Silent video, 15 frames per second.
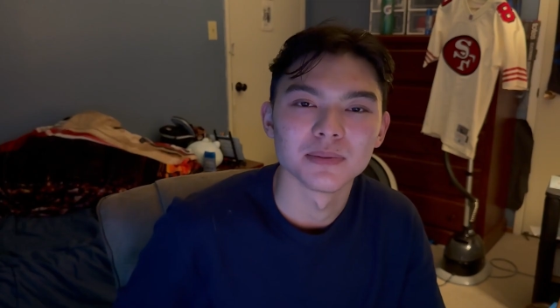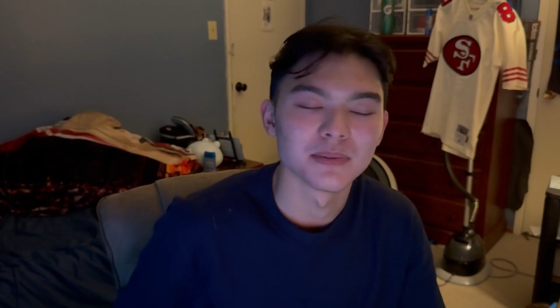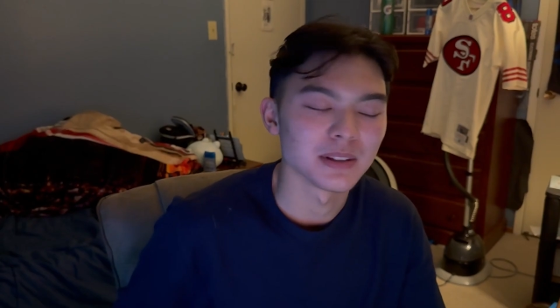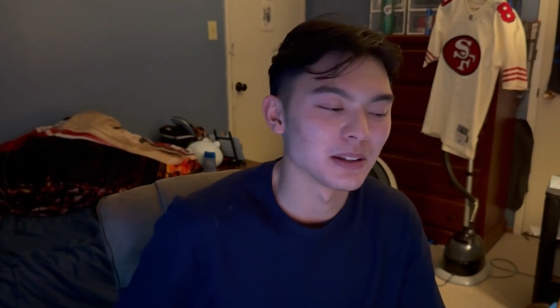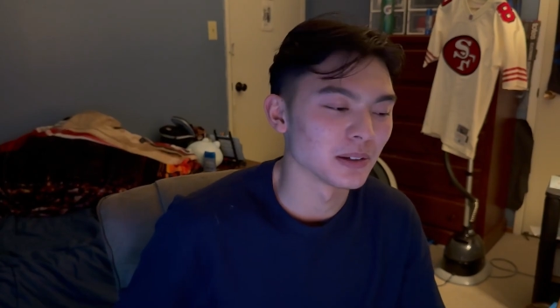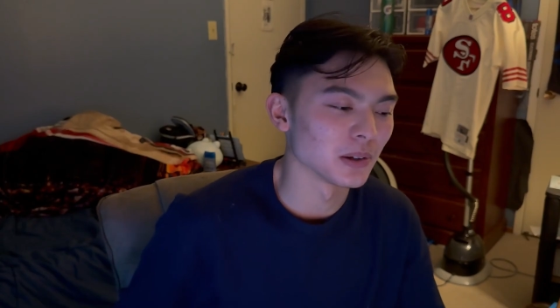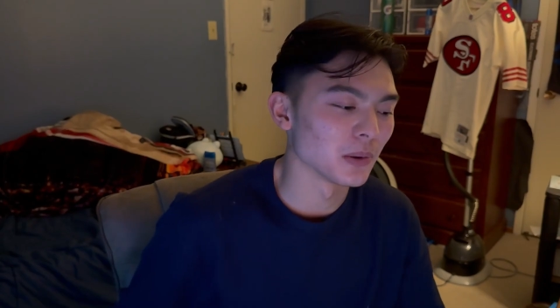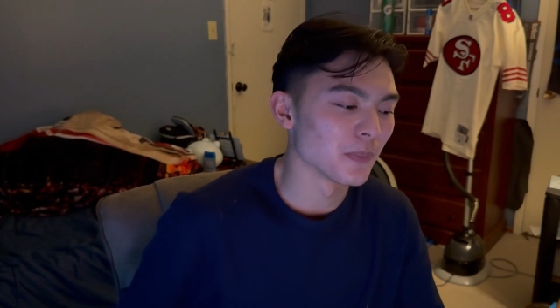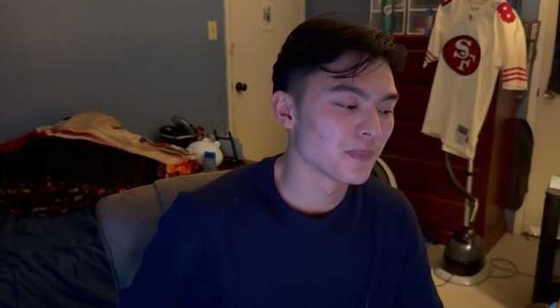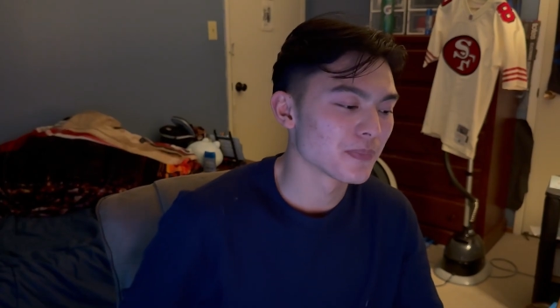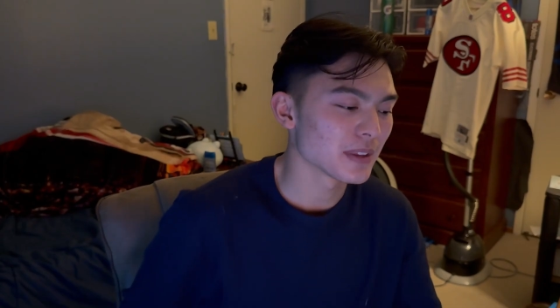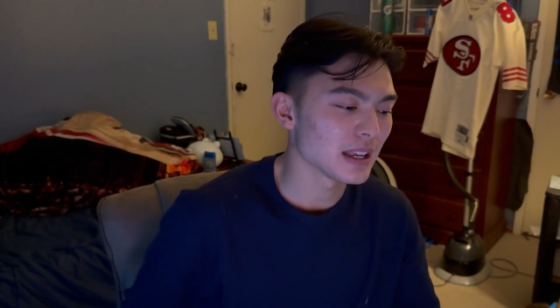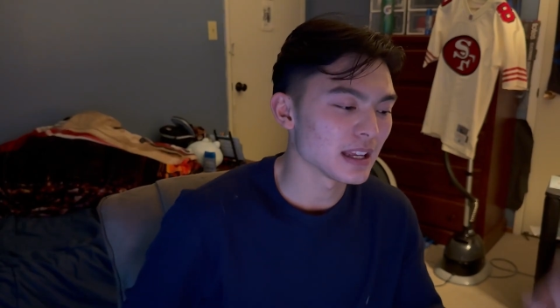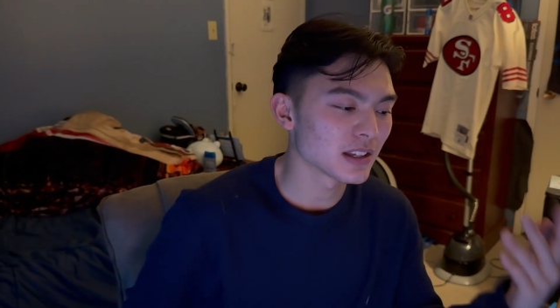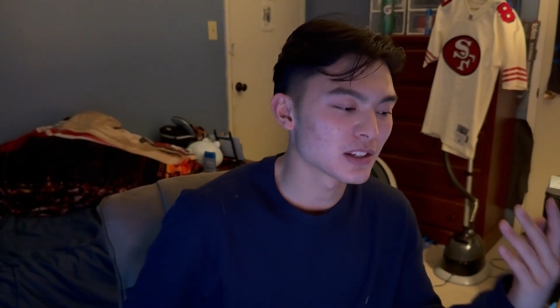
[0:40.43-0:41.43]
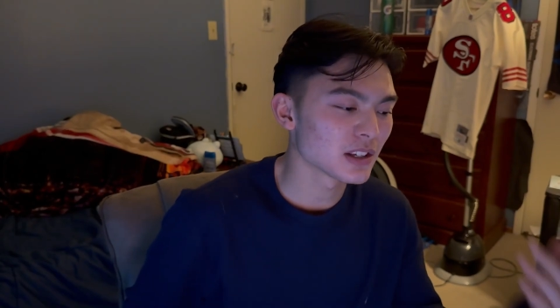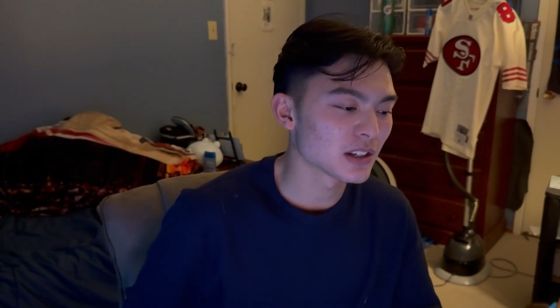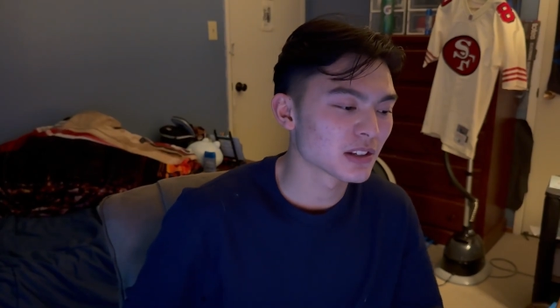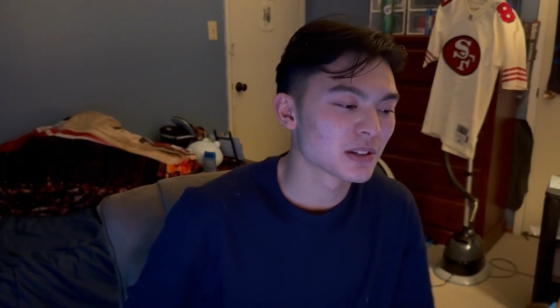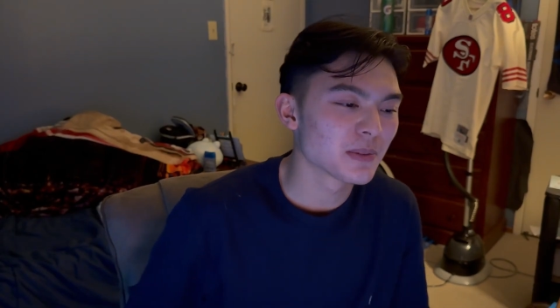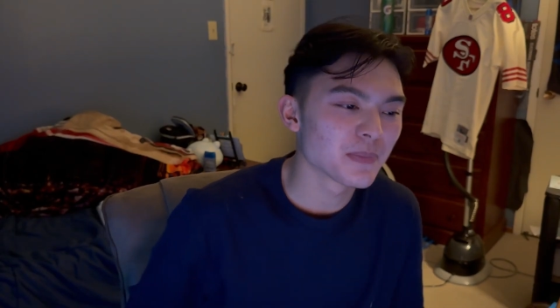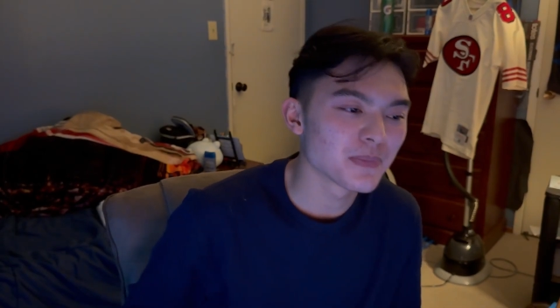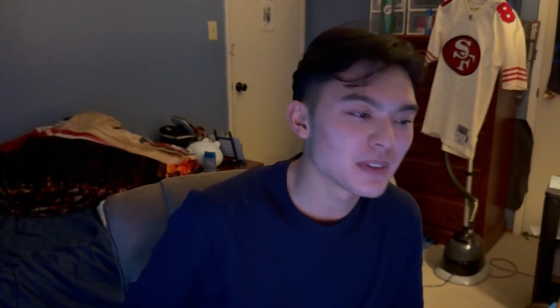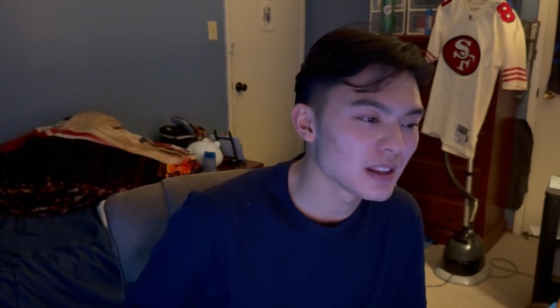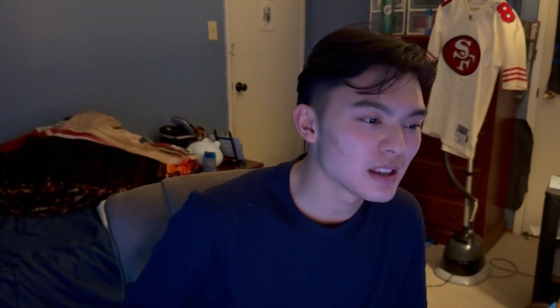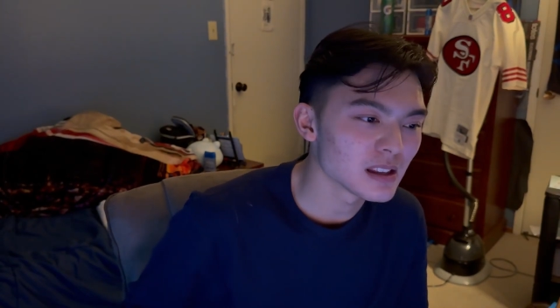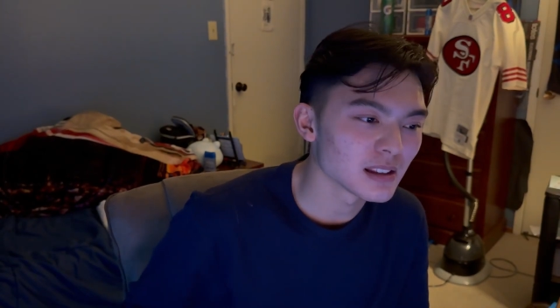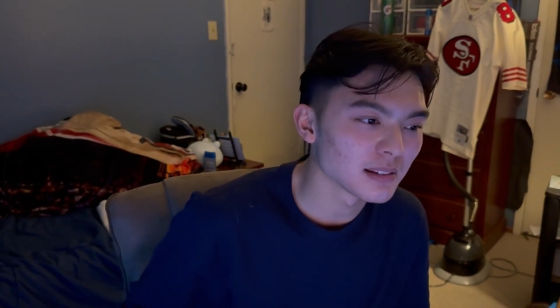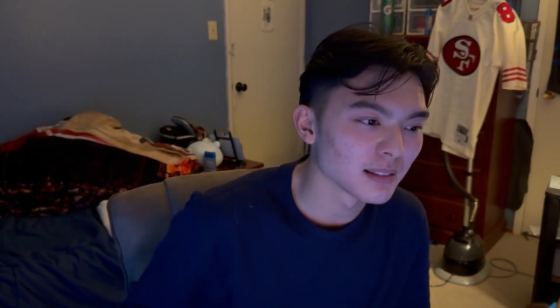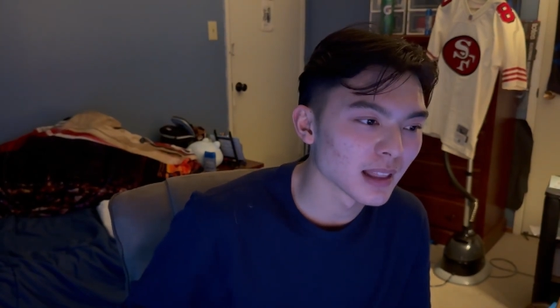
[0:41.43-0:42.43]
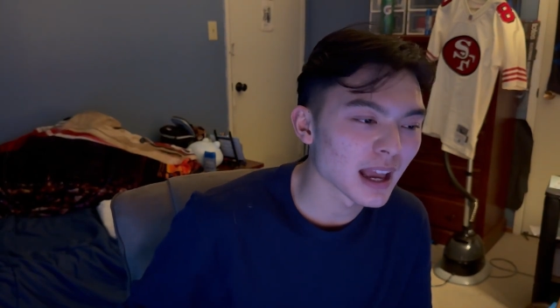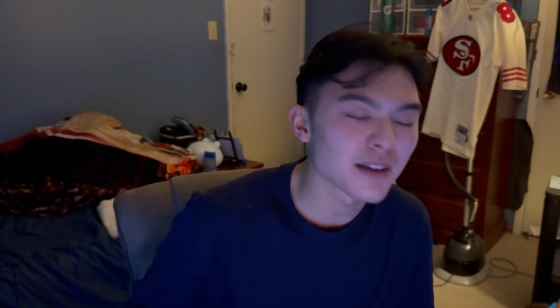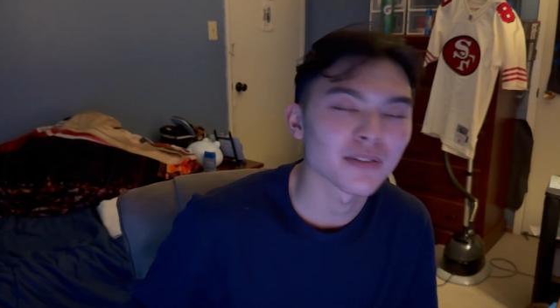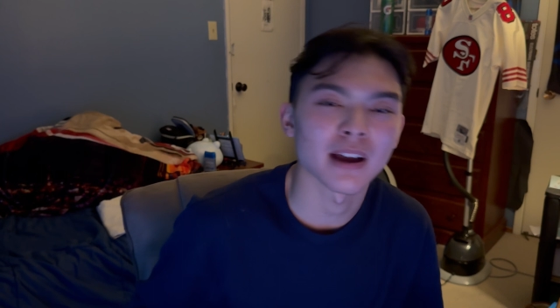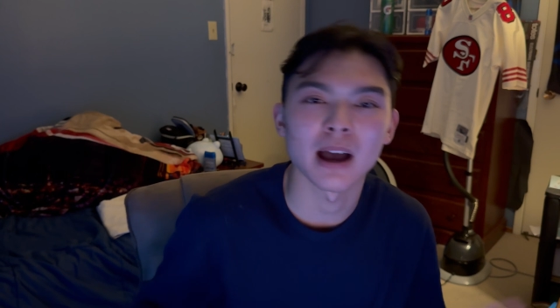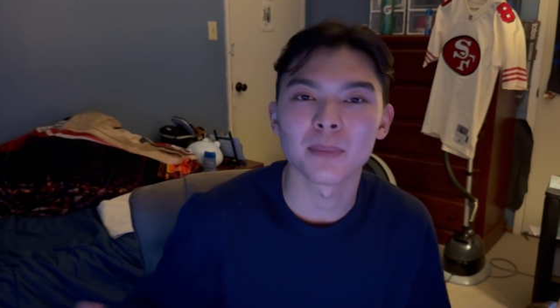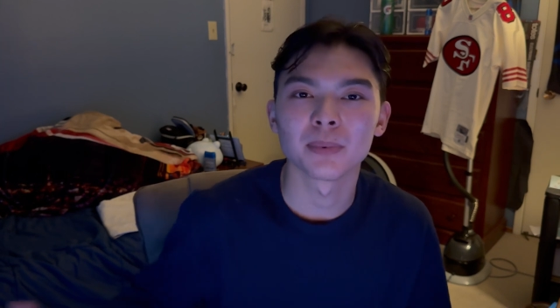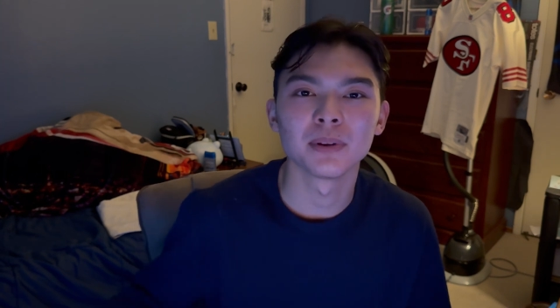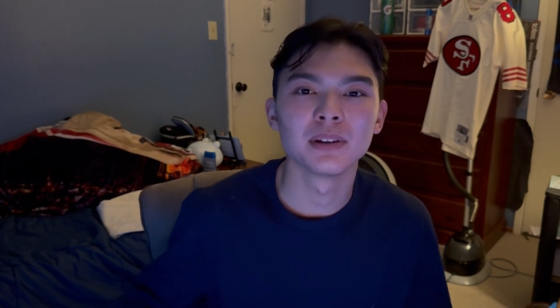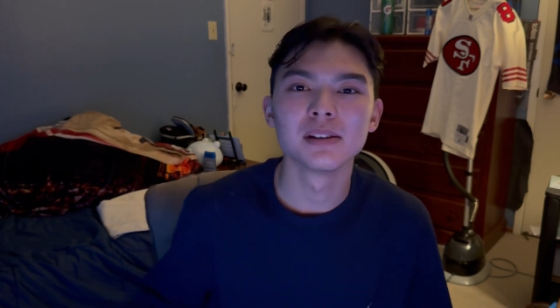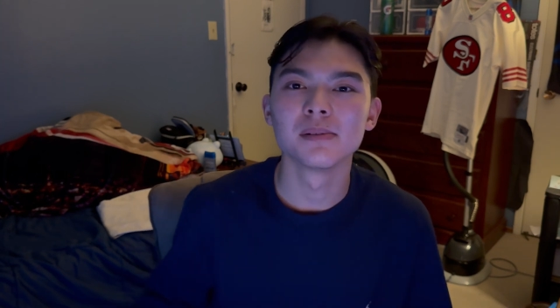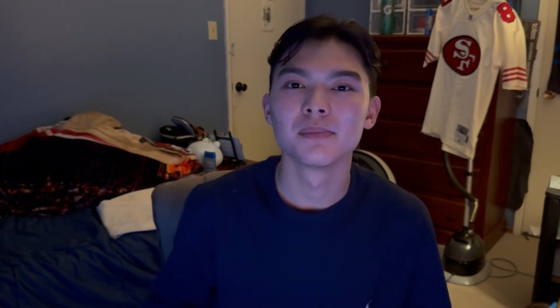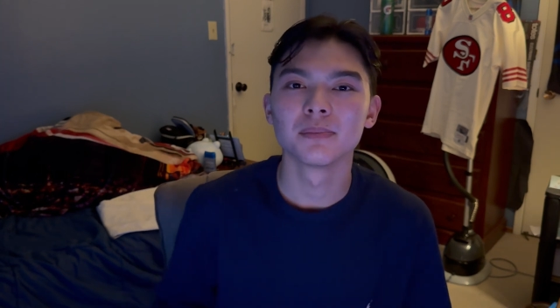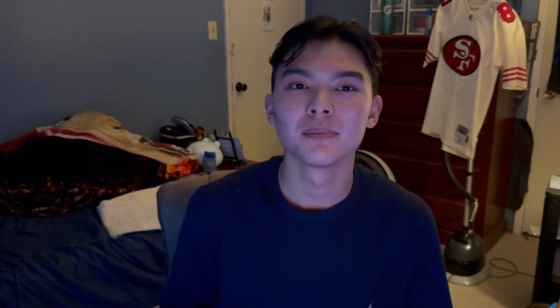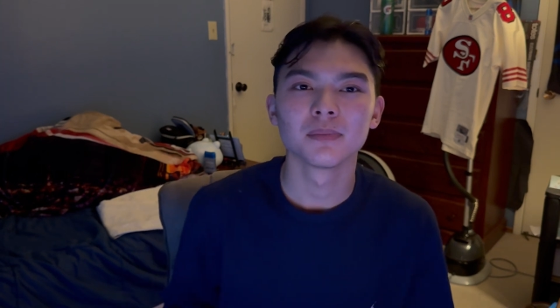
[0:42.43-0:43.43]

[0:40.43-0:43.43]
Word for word: You know, it's just, life happened